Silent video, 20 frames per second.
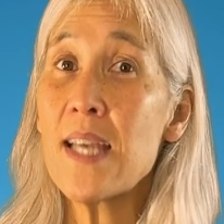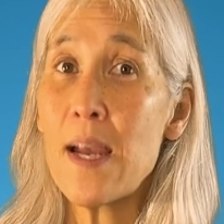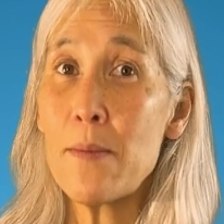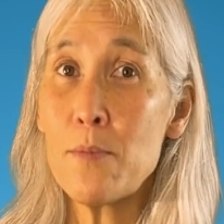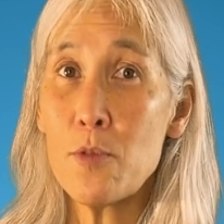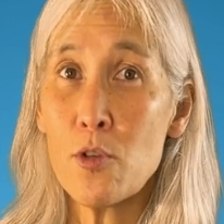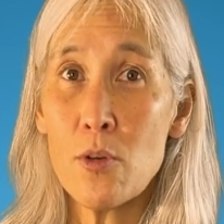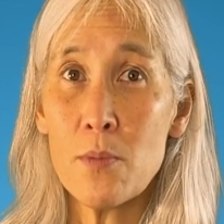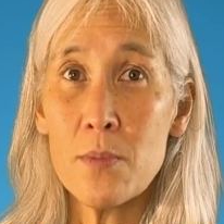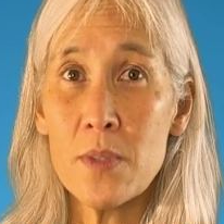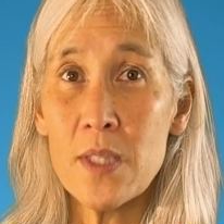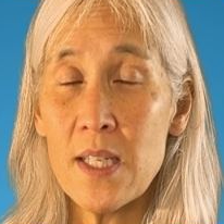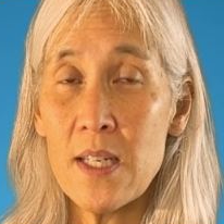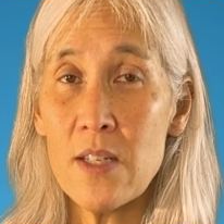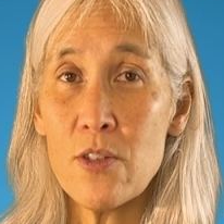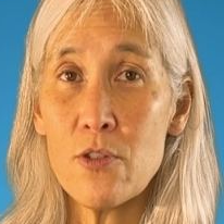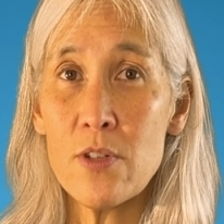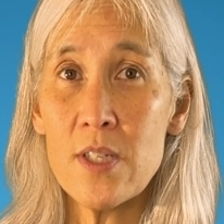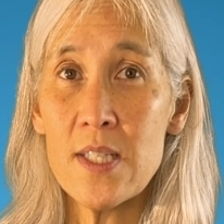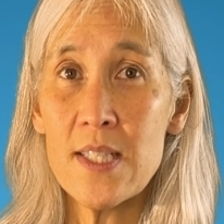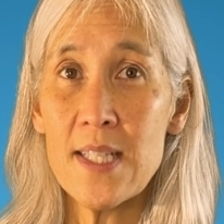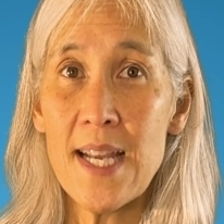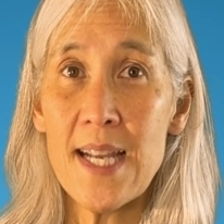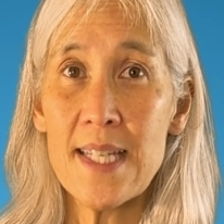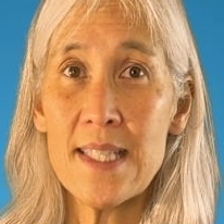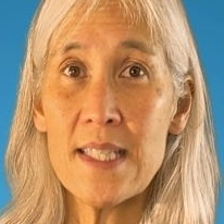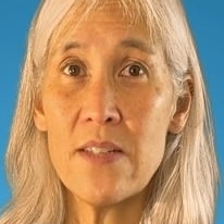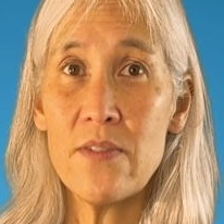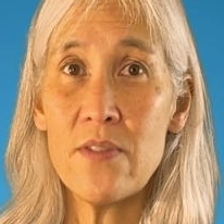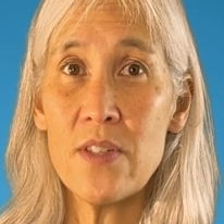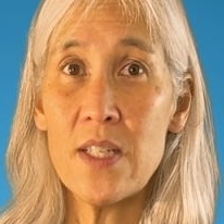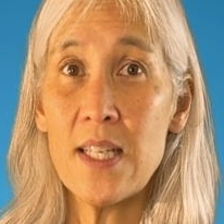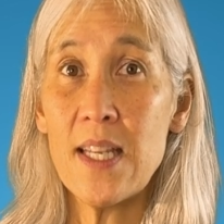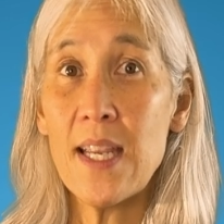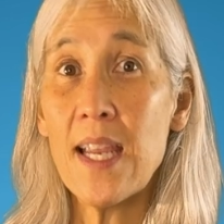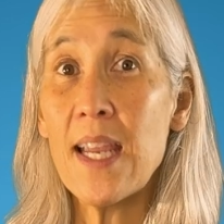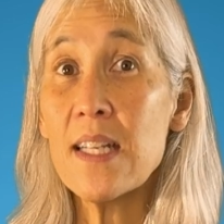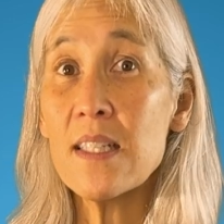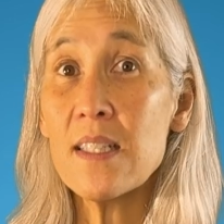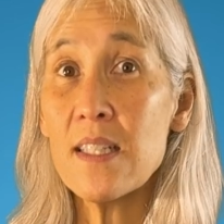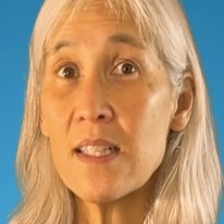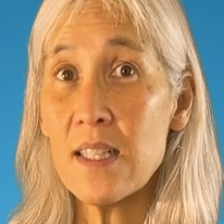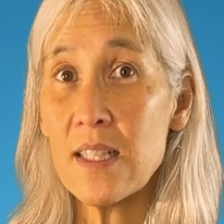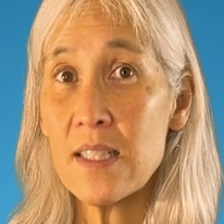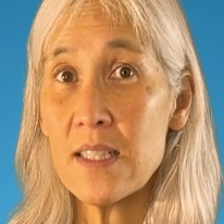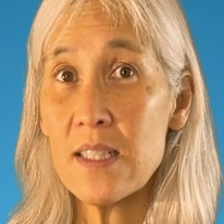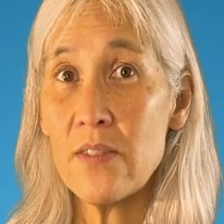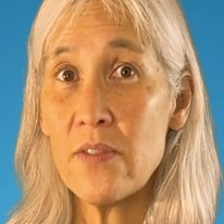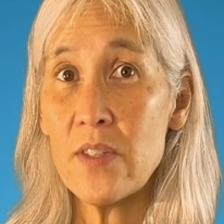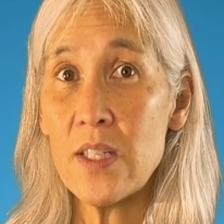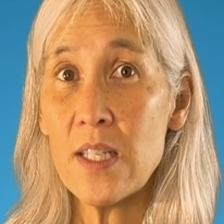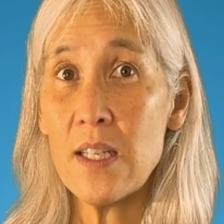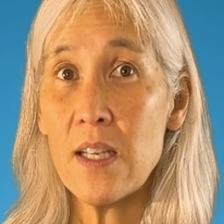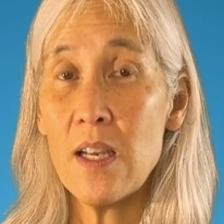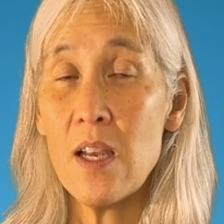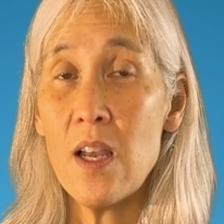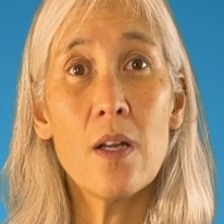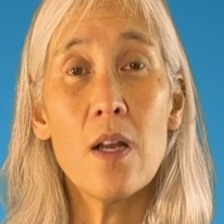abnormally increased activity and connectivity